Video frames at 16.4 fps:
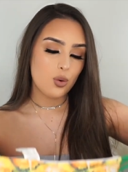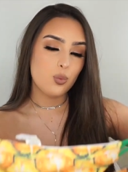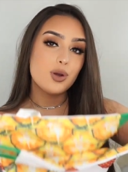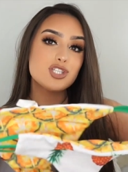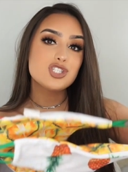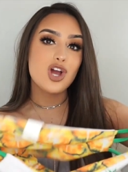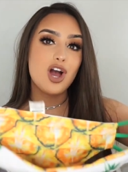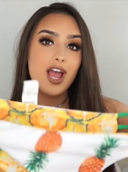
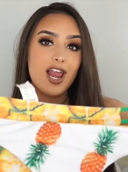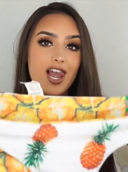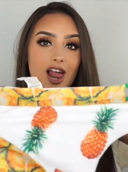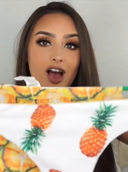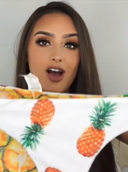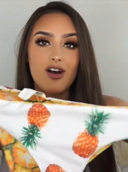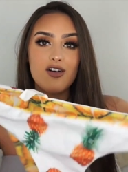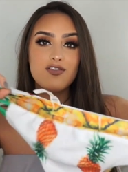which I
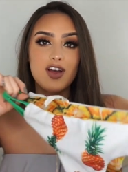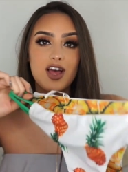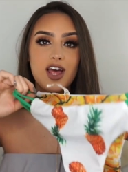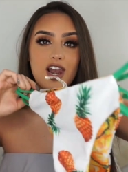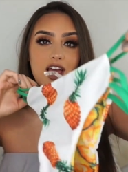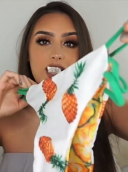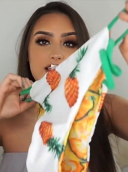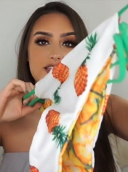love,
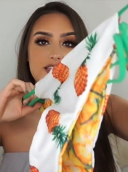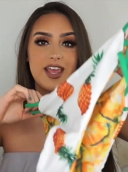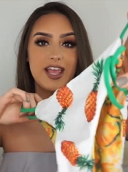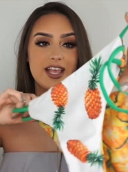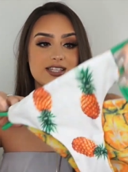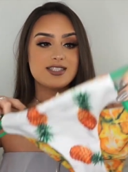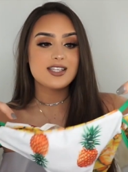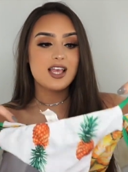are like
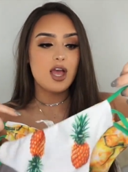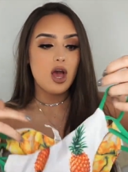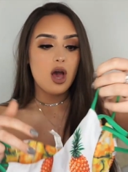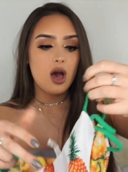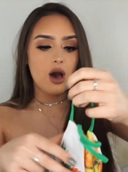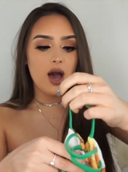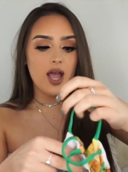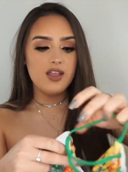this.
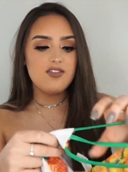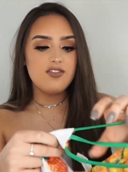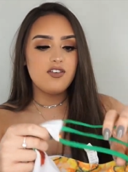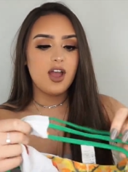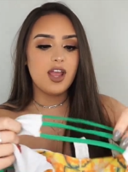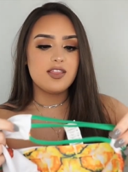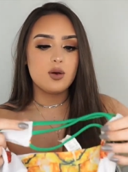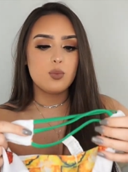I
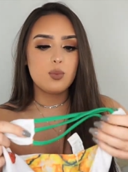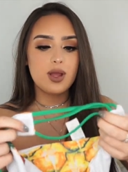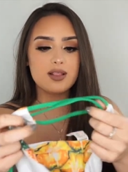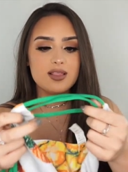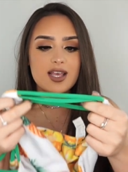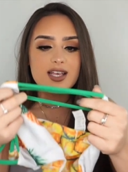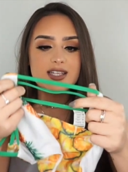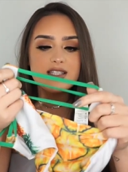find that
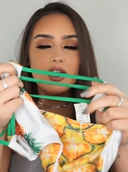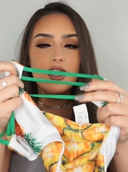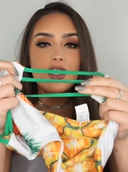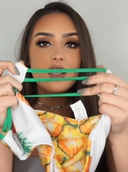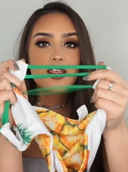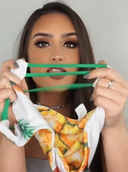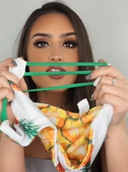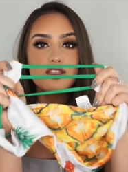when there's
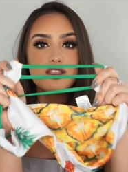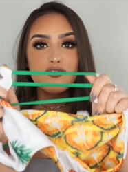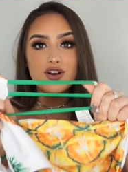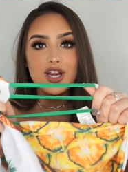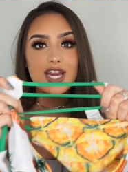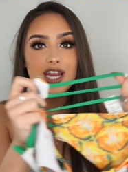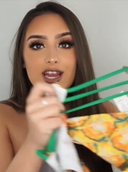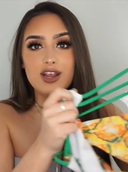like
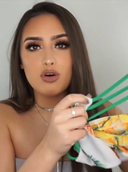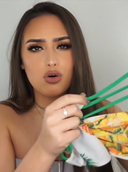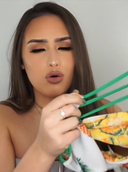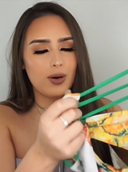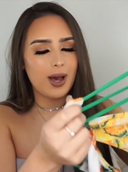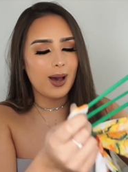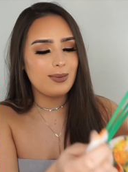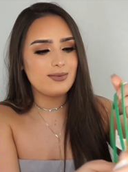three
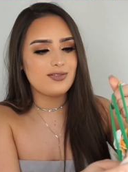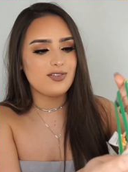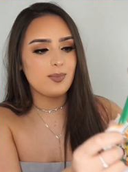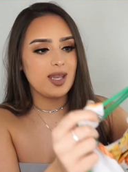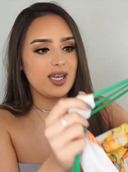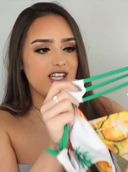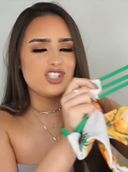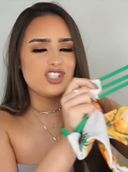or however
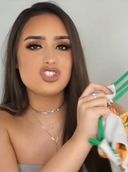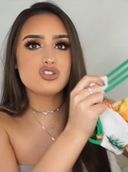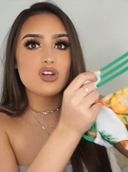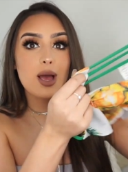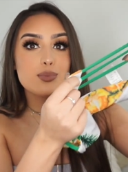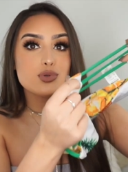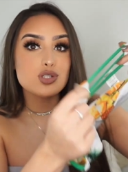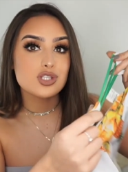many
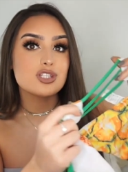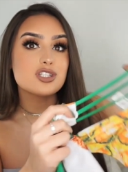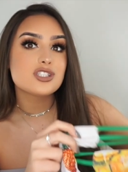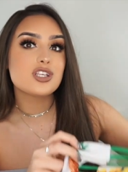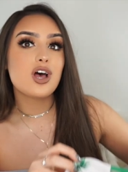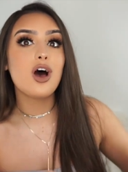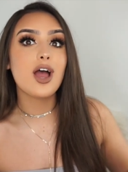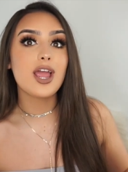straps on the
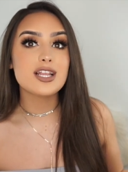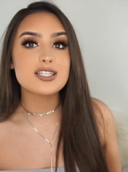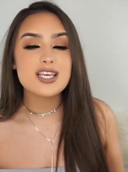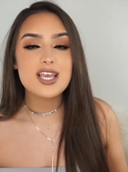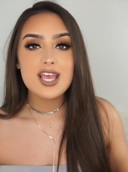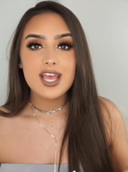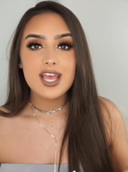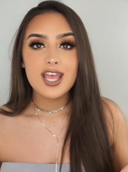side,
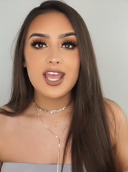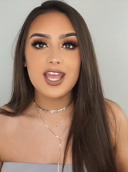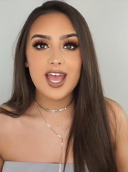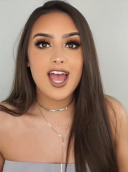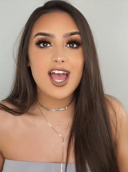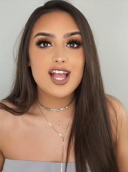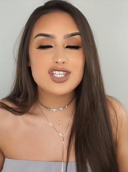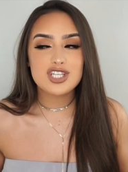it
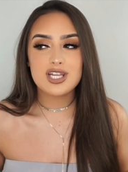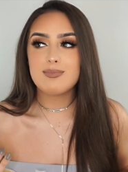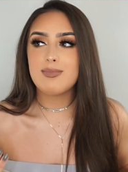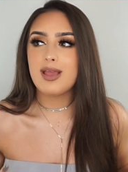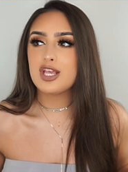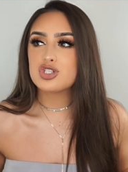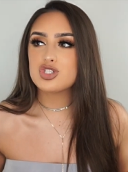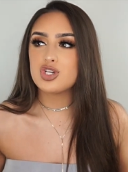actually
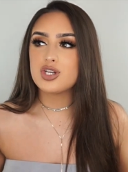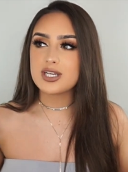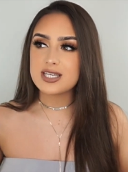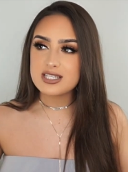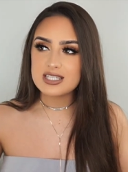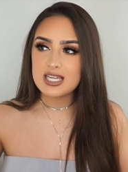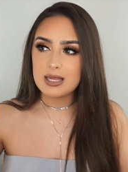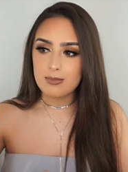makes you look
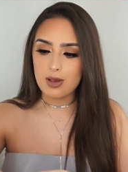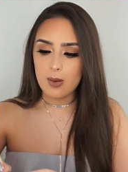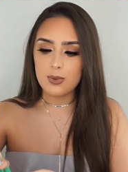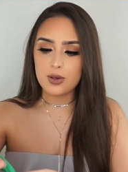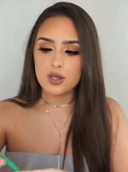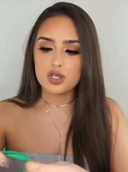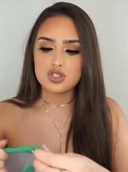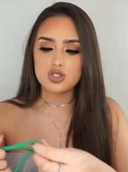slimmer
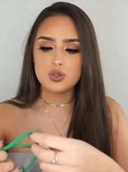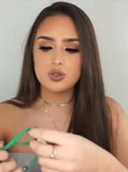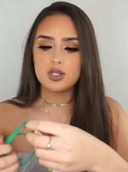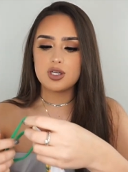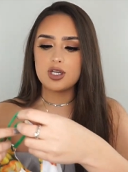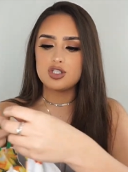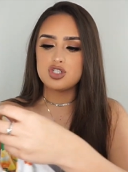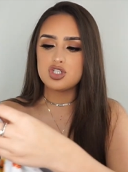because you
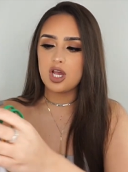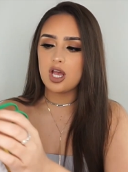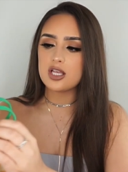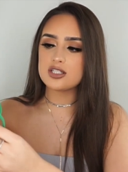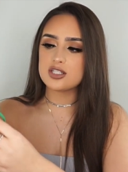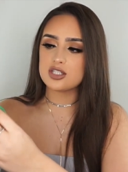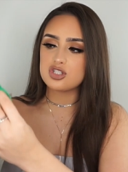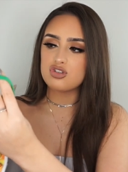can
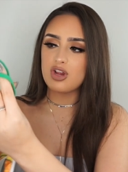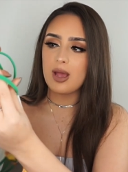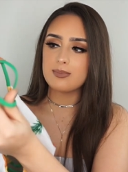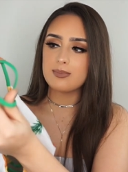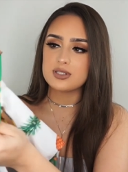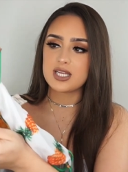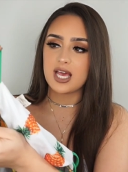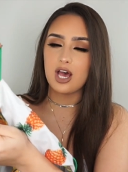adjust the
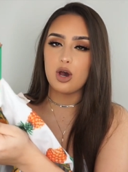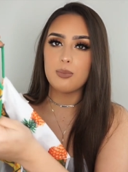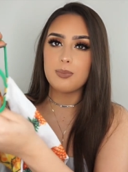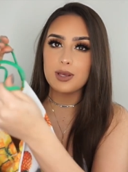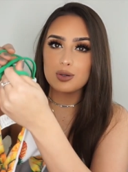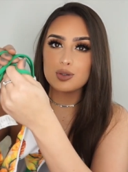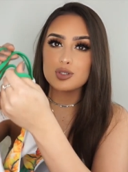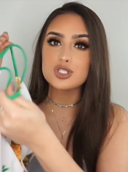straps to how
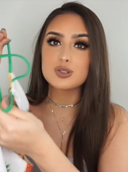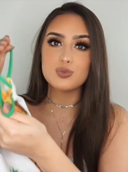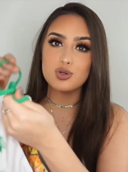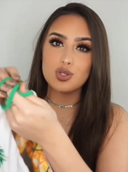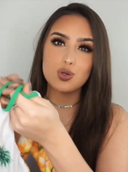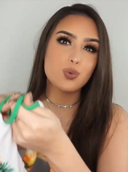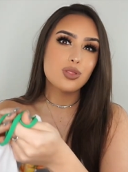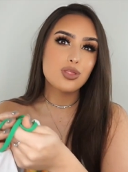big or
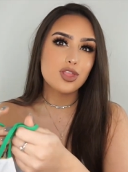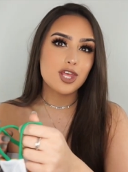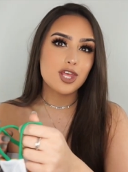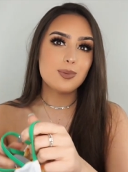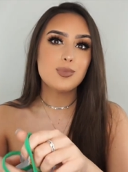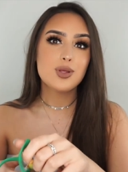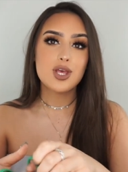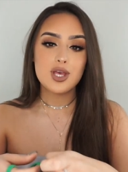small you want
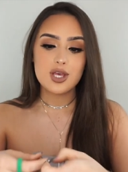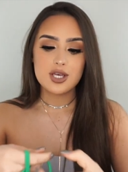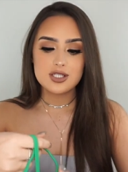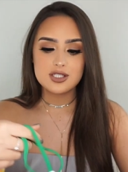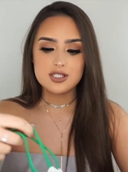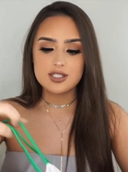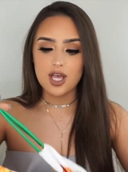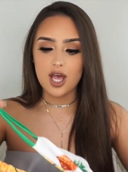them.
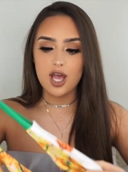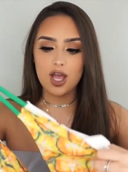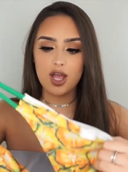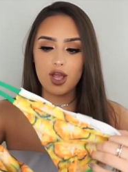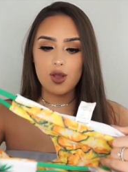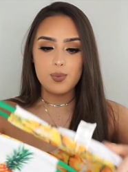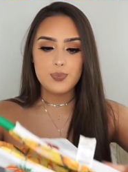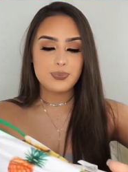
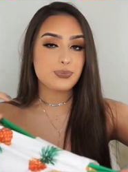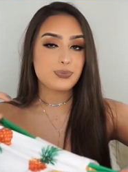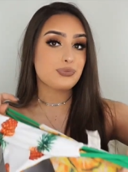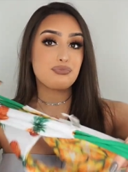So,